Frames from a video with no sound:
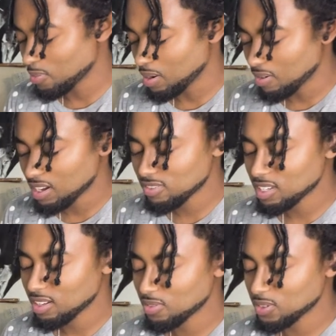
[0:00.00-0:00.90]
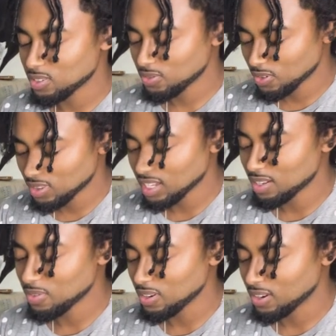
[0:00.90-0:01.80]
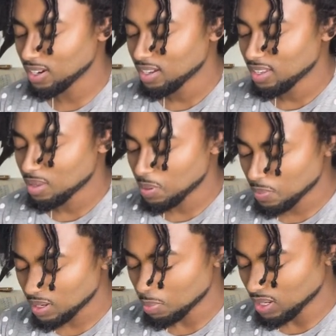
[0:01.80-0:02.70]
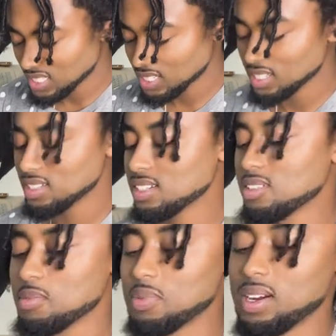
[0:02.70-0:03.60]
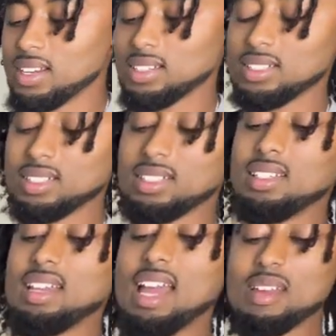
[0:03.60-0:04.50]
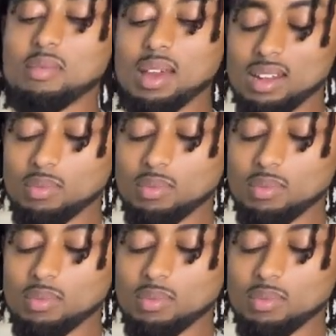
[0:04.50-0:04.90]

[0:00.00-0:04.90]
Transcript: my wife. Thank you for this food. Thank you for the people that blessed us. In Jesus' name we pray. Jesus' name. Amen.